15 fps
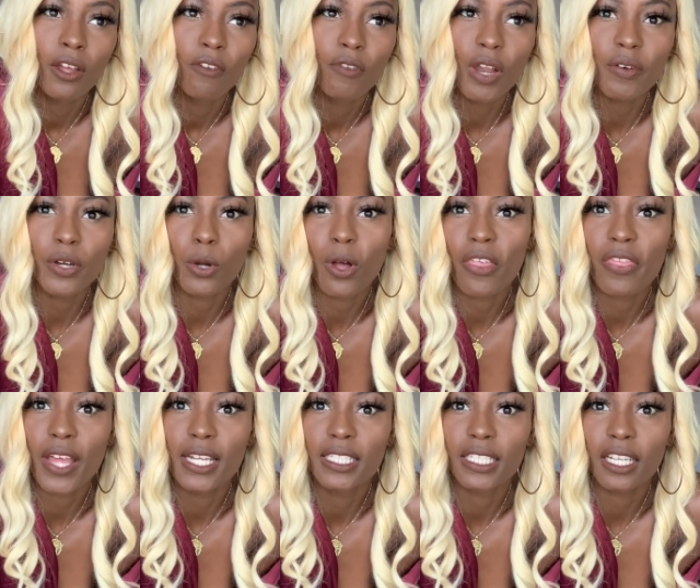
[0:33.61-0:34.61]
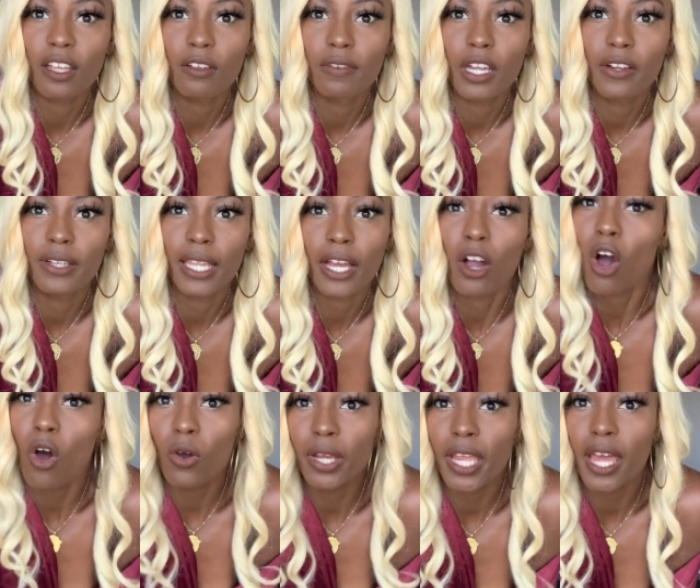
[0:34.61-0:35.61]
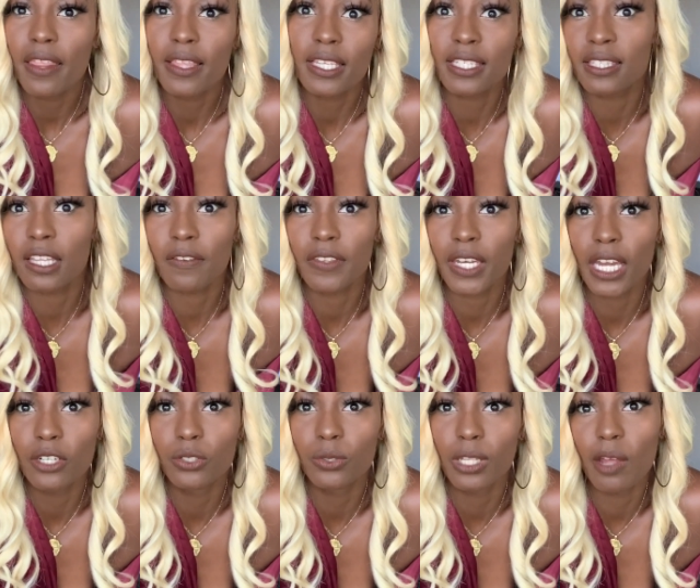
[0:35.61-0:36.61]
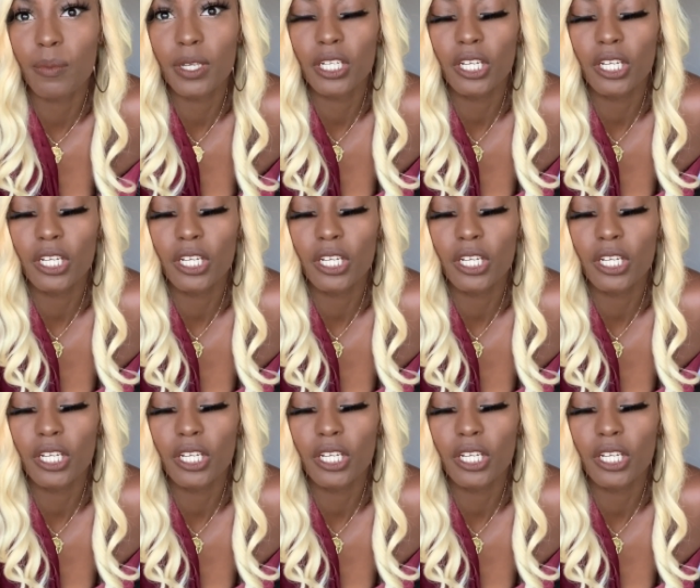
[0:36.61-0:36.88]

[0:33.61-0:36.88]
very authentic and very like, oh yeah, this stuff that I do, let